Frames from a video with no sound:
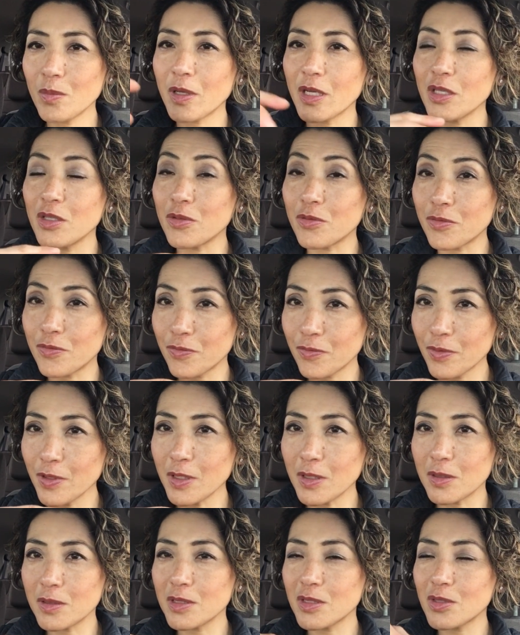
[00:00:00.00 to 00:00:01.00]
but you
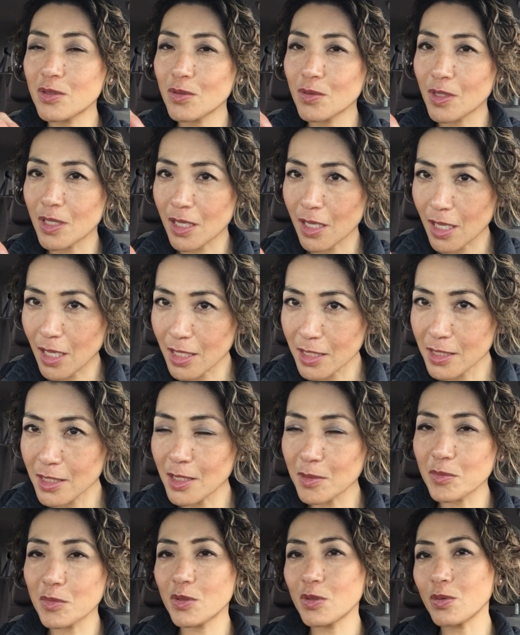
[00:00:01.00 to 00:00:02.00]
feel it's so
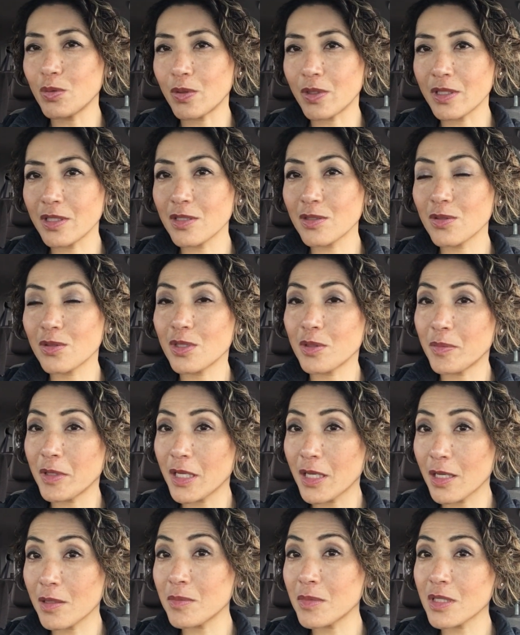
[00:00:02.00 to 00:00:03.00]
accustomed to it, so it
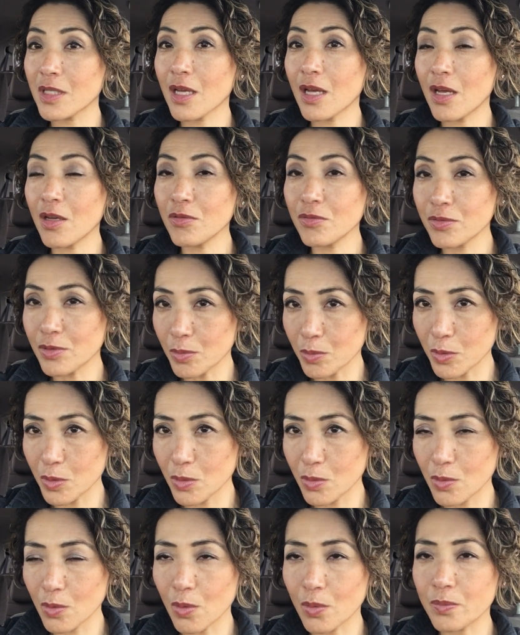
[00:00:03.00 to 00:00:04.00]
becomes
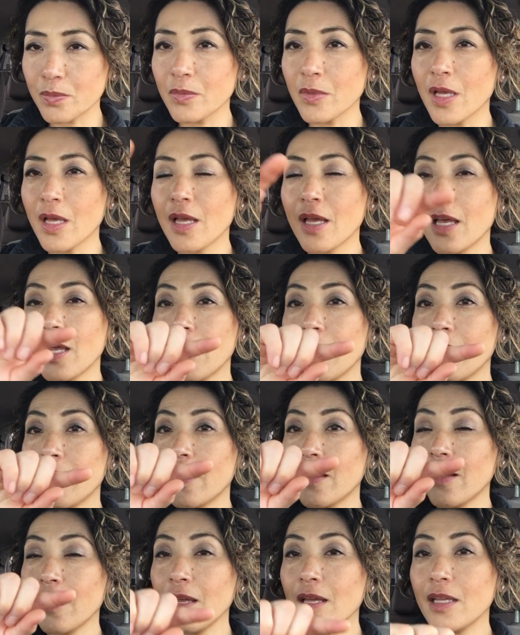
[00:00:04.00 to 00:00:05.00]
comfortable zone.
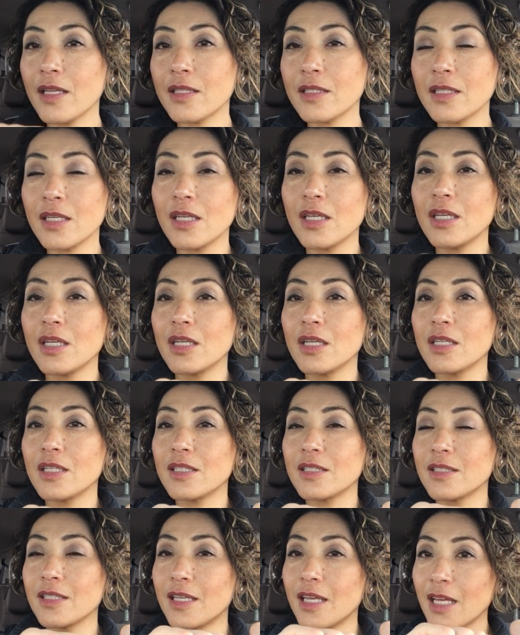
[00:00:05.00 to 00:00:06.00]
And then
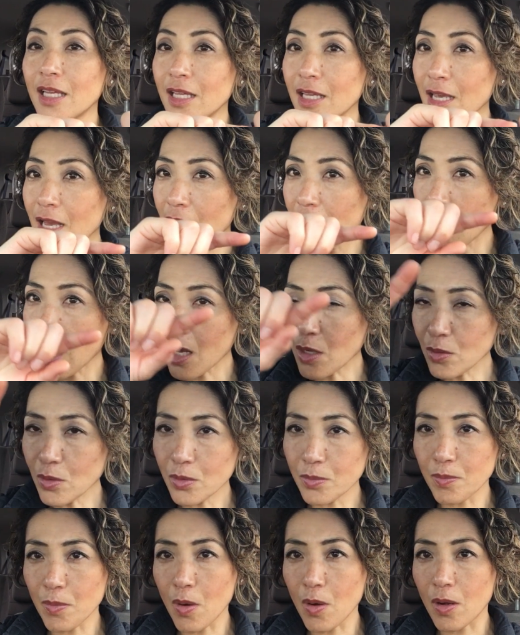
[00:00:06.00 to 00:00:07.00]
getting out
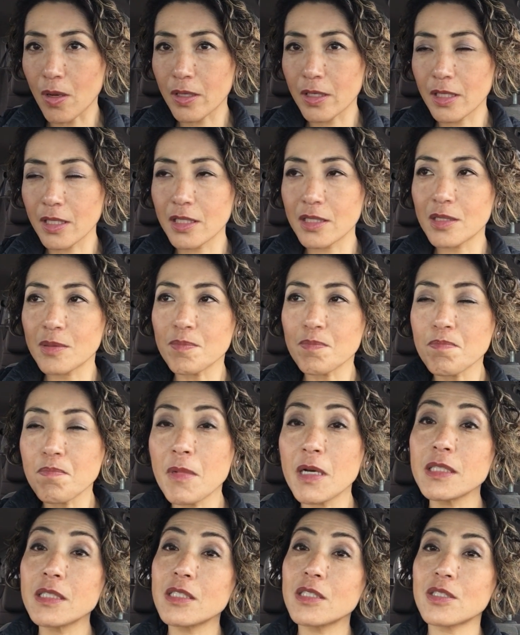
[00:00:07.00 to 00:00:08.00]
of part is
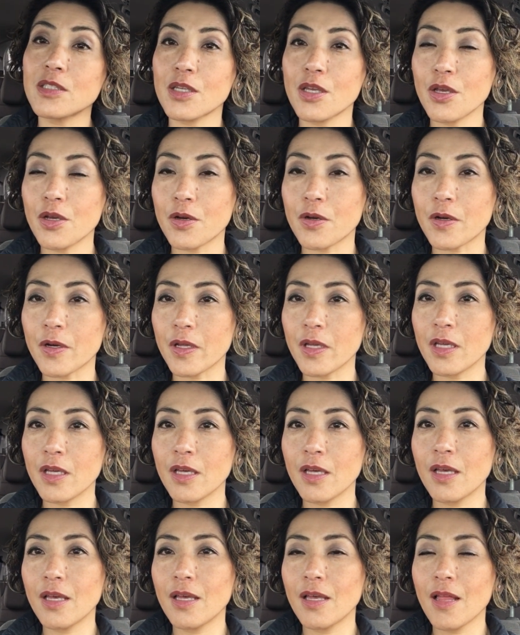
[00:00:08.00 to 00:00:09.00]
much scary
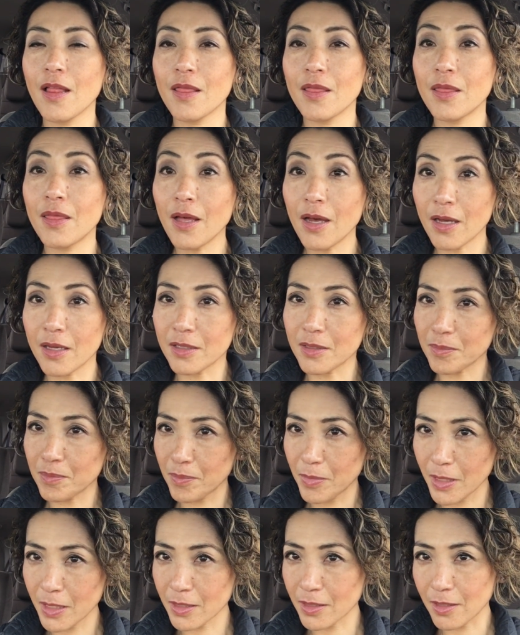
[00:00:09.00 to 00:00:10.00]
than
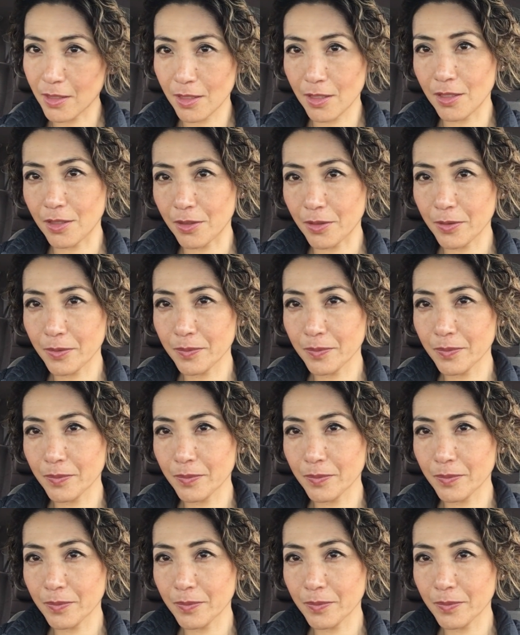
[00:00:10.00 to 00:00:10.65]
being here.